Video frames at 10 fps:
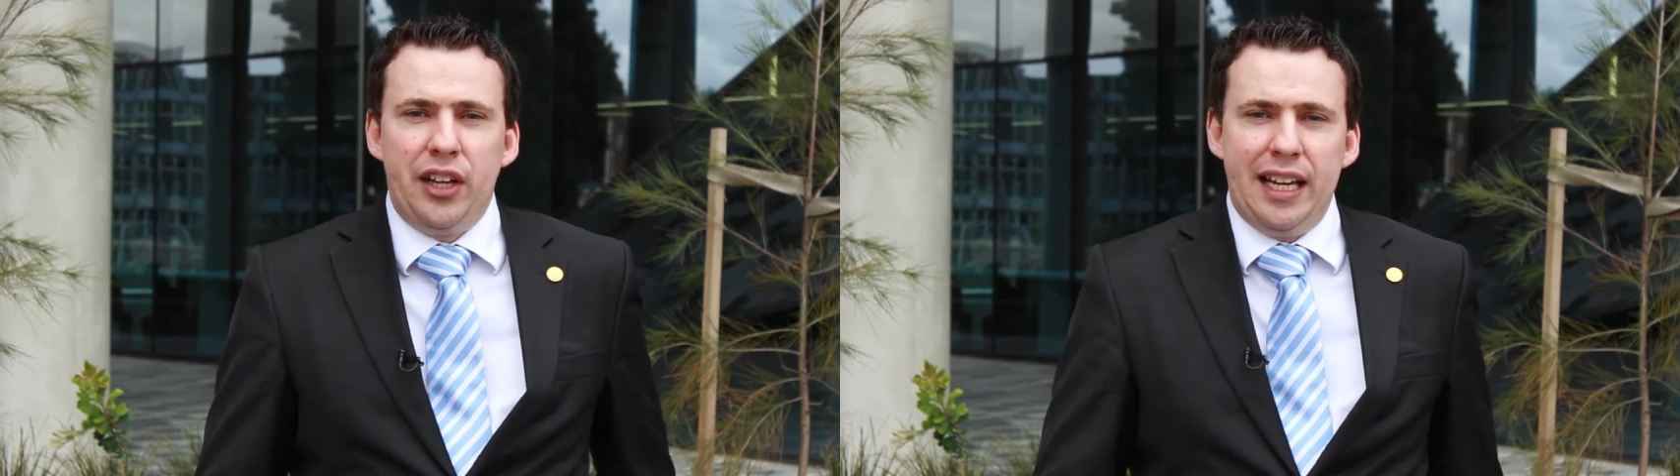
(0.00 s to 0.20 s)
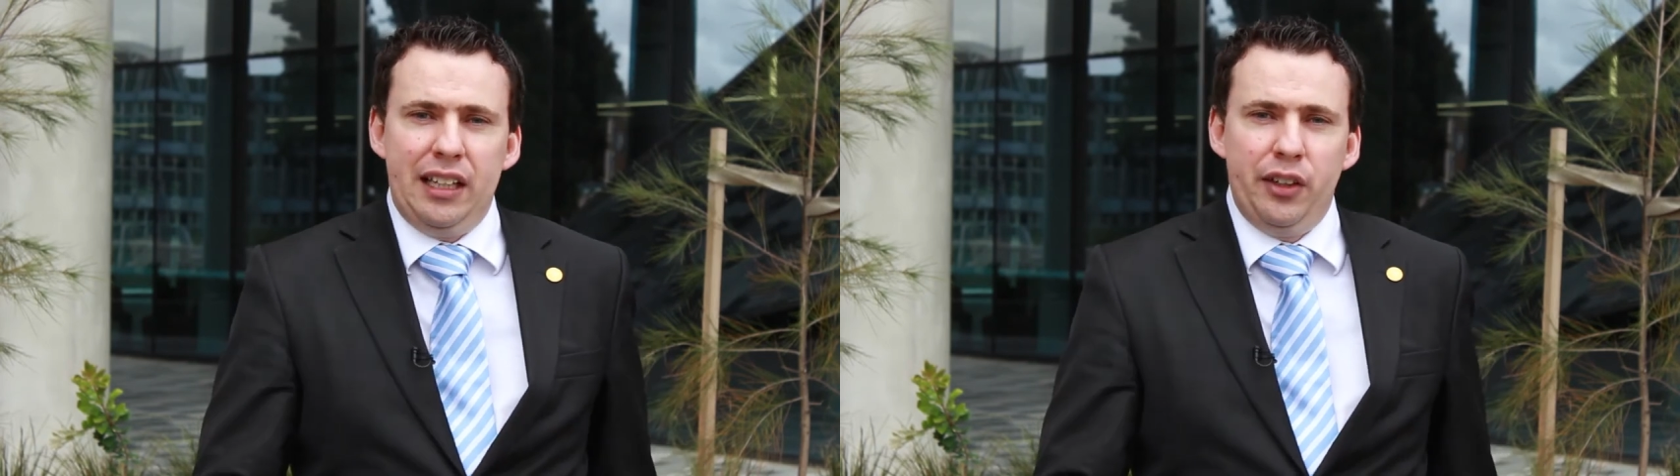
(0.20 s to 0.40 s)

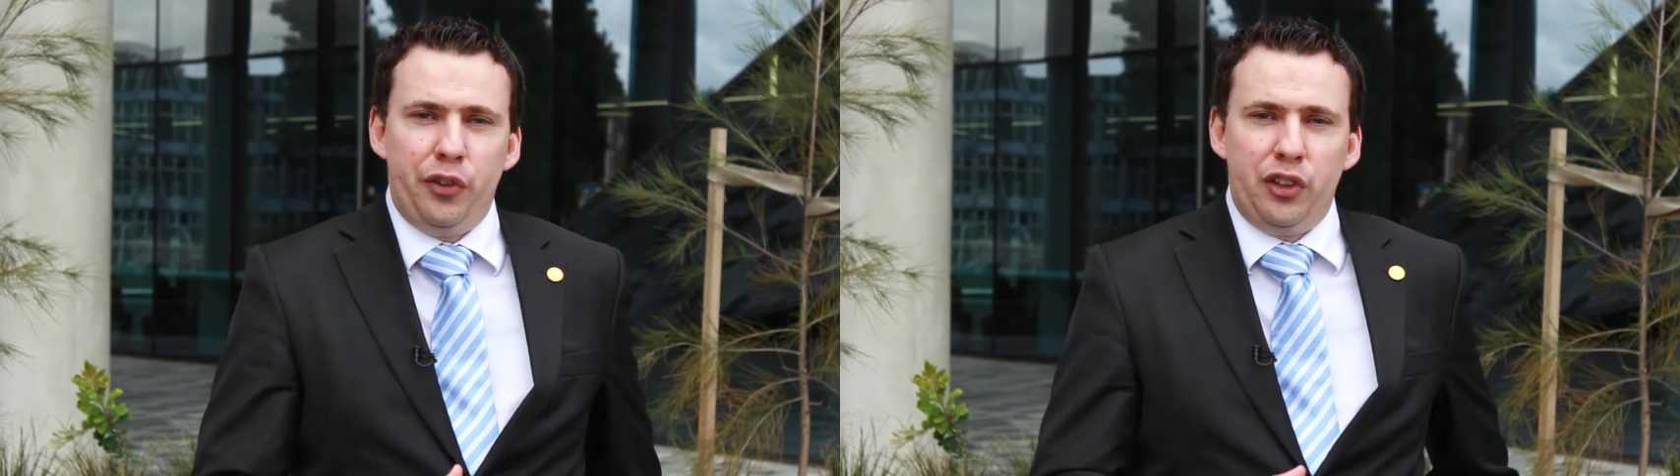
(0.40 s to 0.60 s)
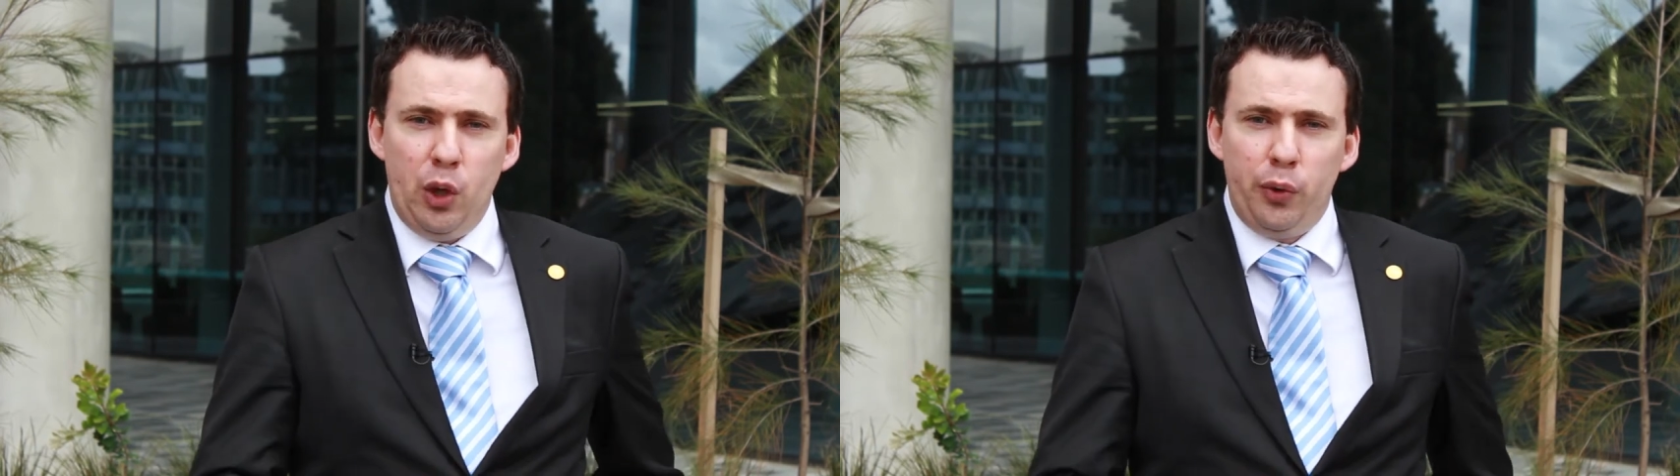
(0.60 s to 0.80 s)
taking the
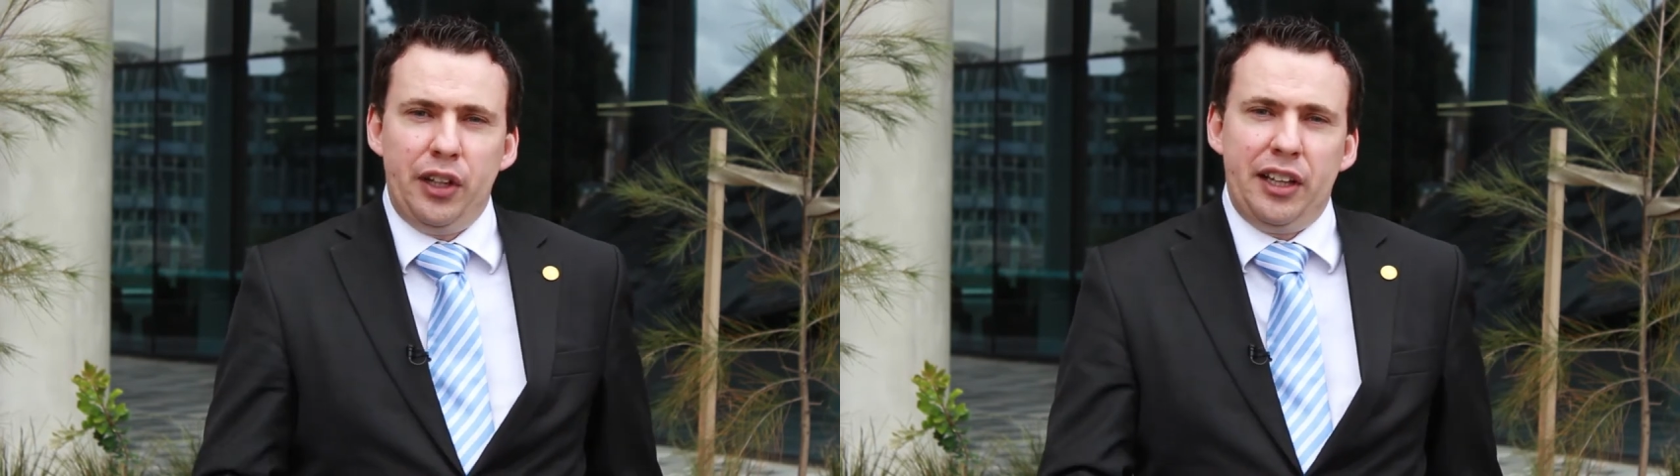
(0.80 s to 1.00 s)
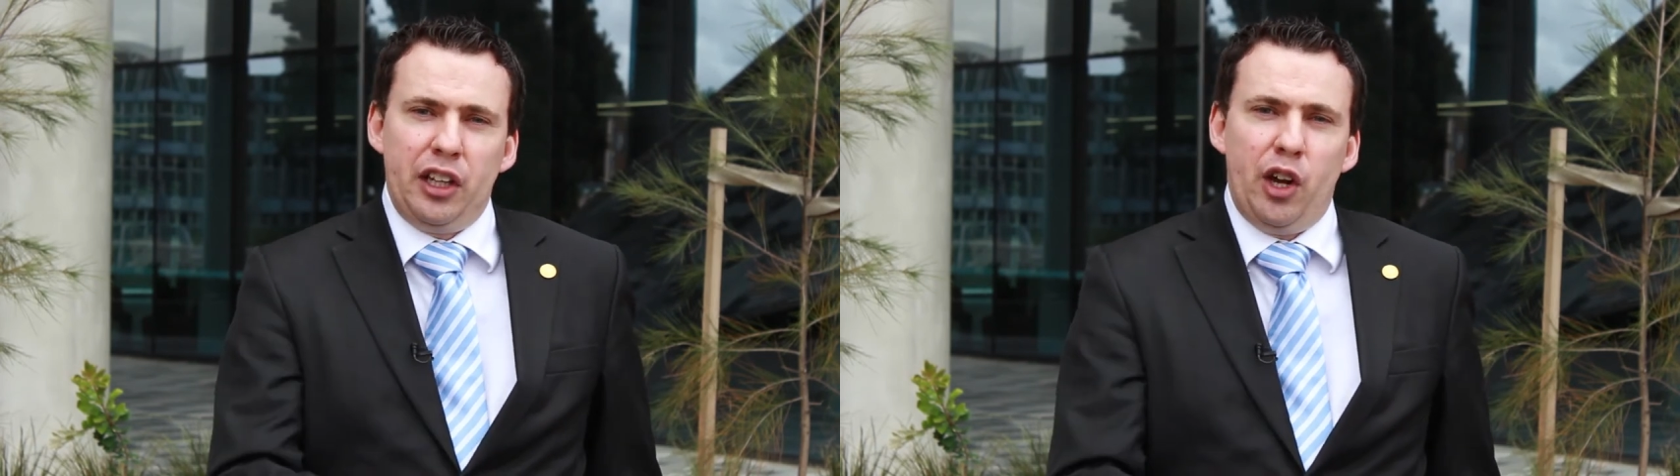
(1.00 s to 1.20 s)
skill
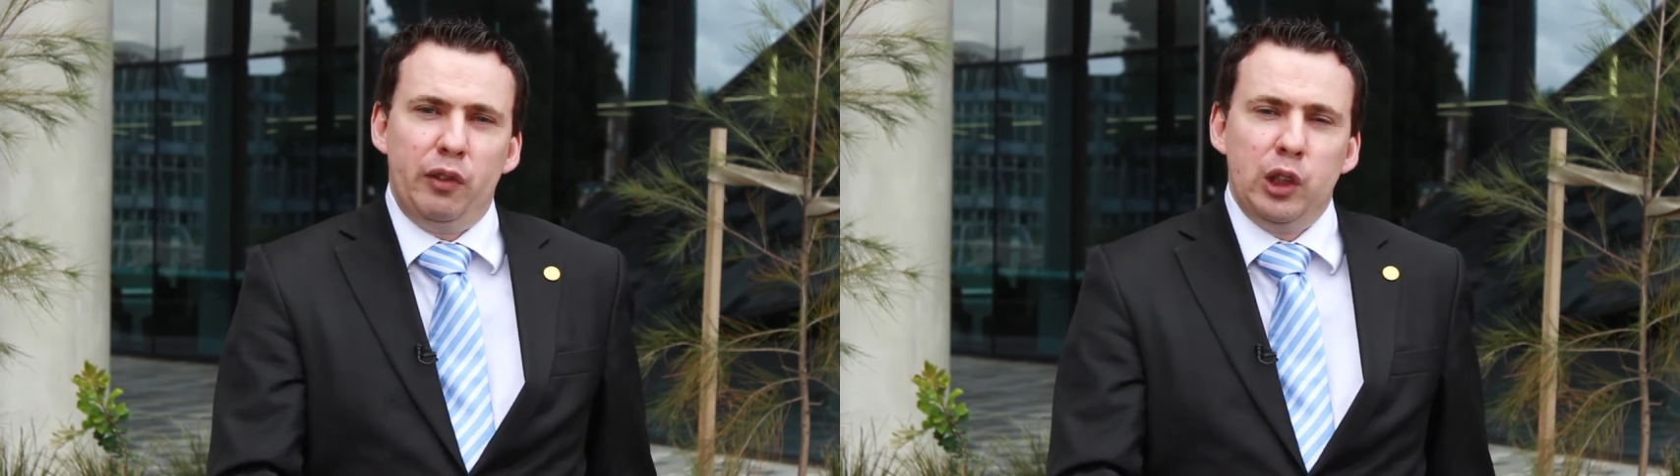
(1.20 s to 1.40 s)
set that I've